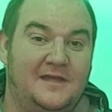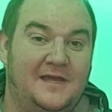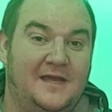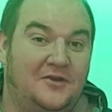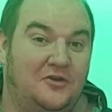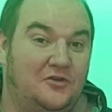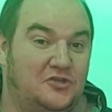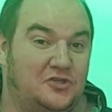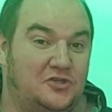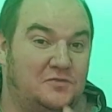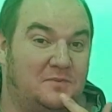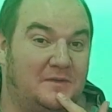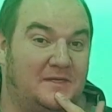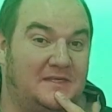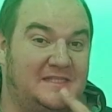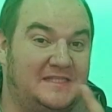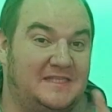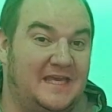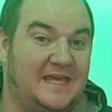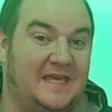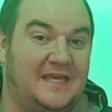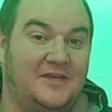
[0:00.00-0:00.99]
Not just by
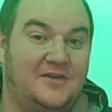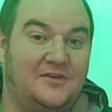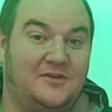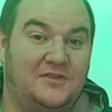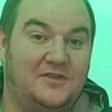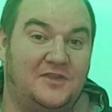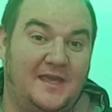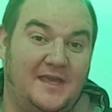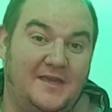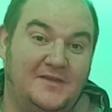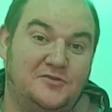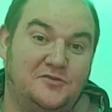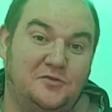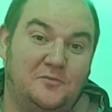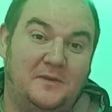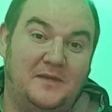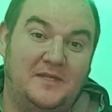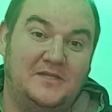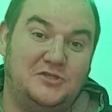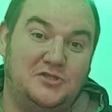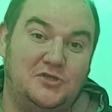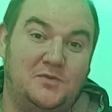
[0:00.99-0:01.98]
saying good things or
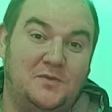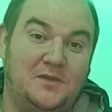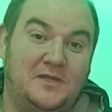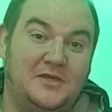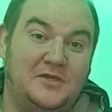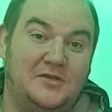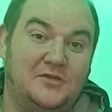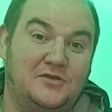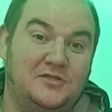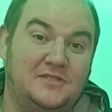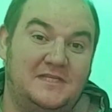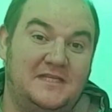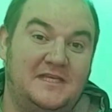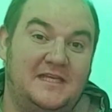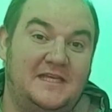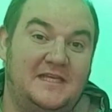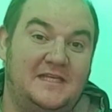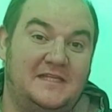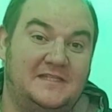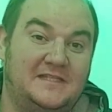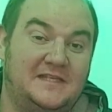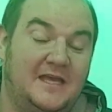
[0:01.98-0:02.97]
by doing good
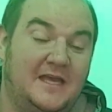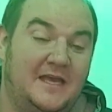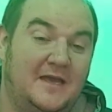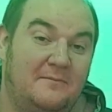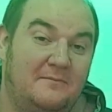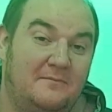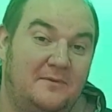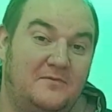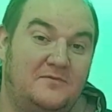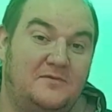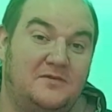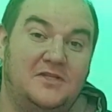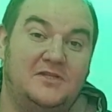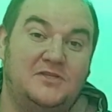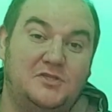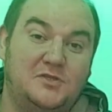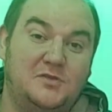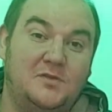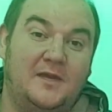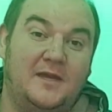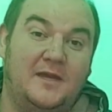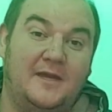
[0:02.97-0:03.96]
deeds, but he's going to
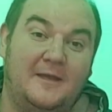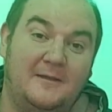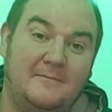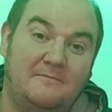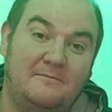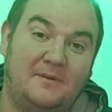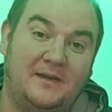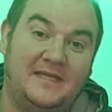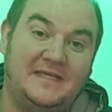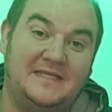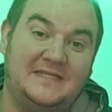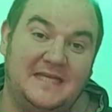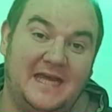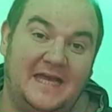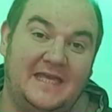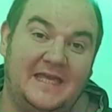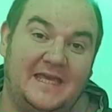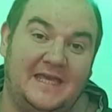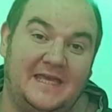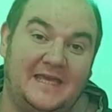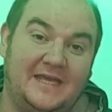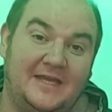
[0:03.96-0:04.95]
do it by
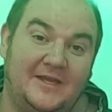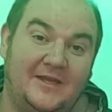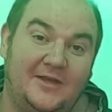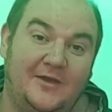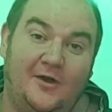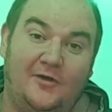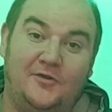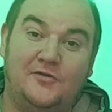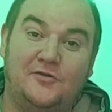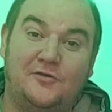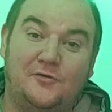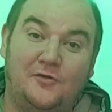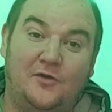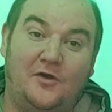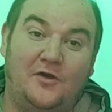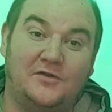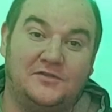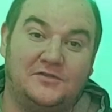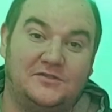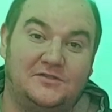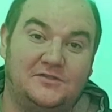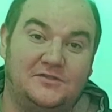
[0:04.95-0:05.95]
dying on a
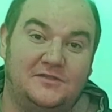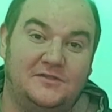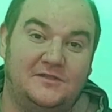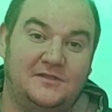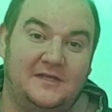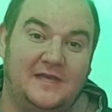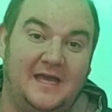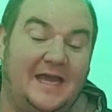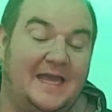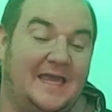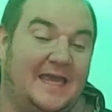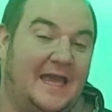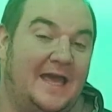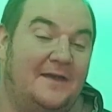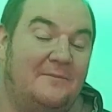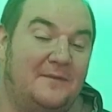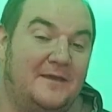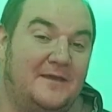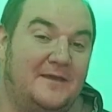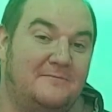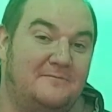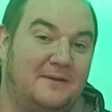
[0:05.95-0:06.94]
cross and
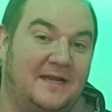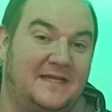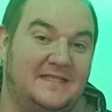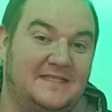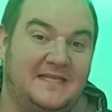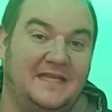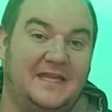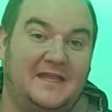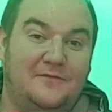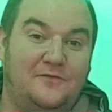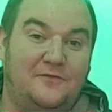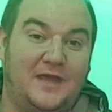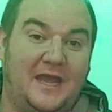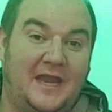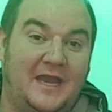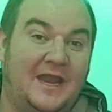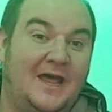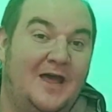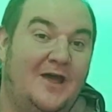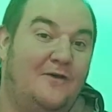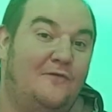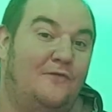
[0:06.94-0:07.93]
coming back to life again
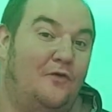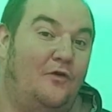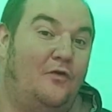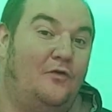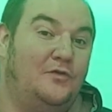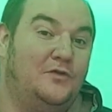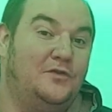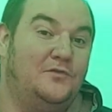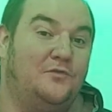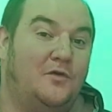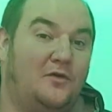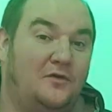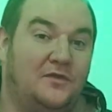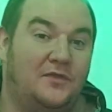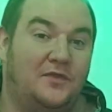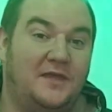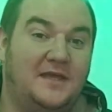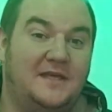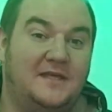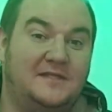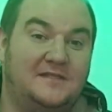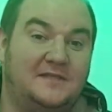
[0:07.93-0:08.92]
for all the wrong
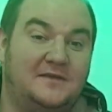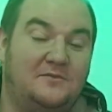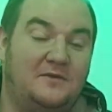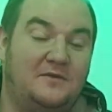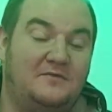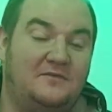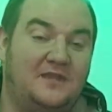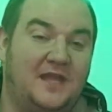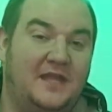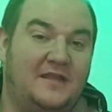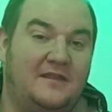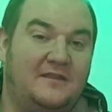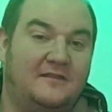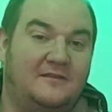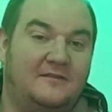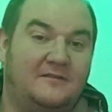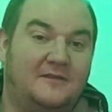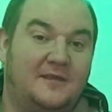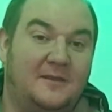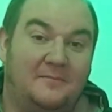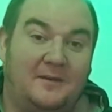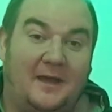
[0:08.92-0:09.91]
things that we've done,
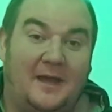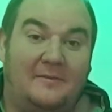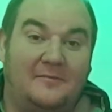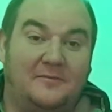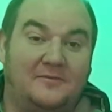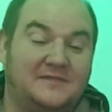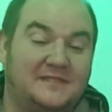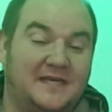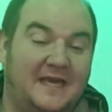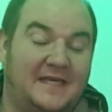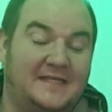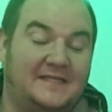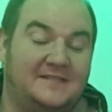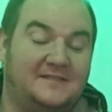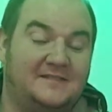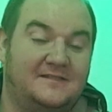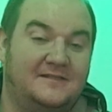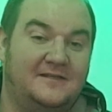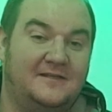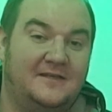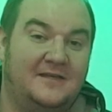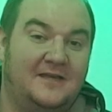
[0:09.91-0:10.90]
the Bible says.
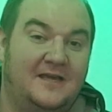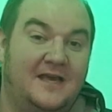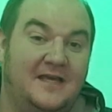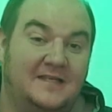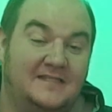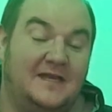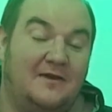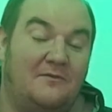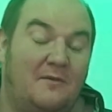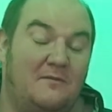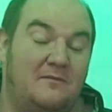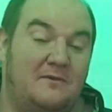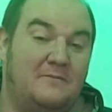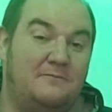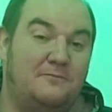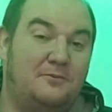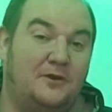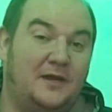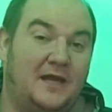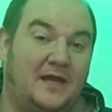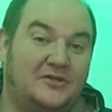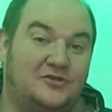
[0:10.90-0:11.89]
So that when we
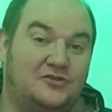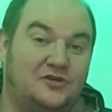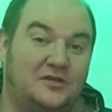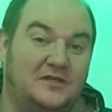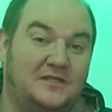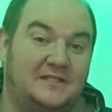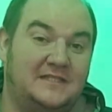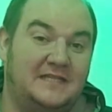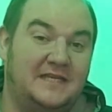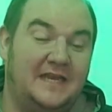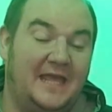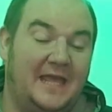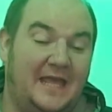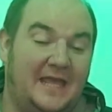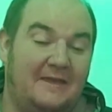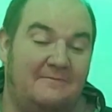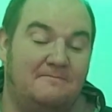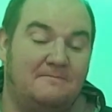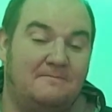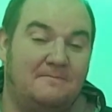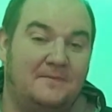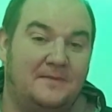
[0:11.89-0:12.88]
put our trust in
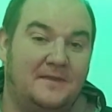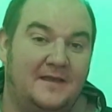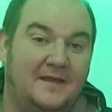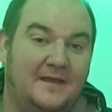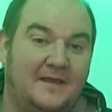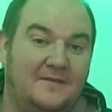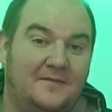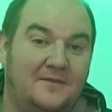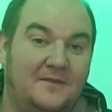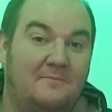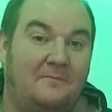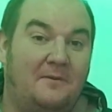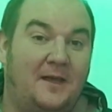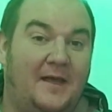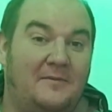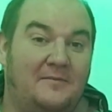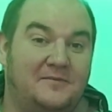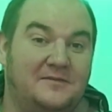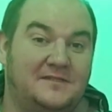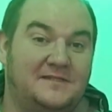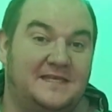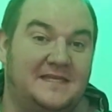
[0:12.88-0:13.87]
him, the
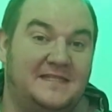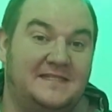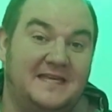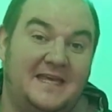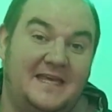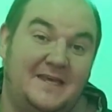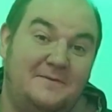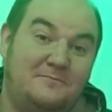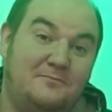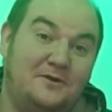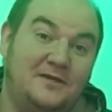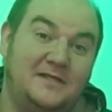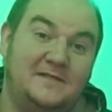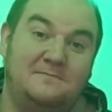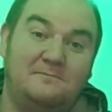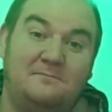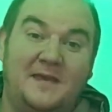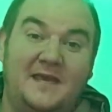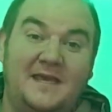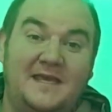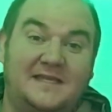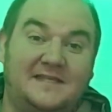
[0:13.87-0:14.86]
Bible says that he brings
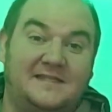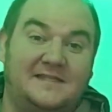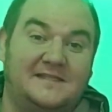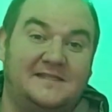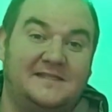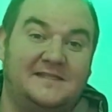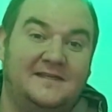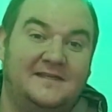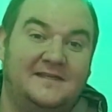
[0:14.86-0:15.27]
peace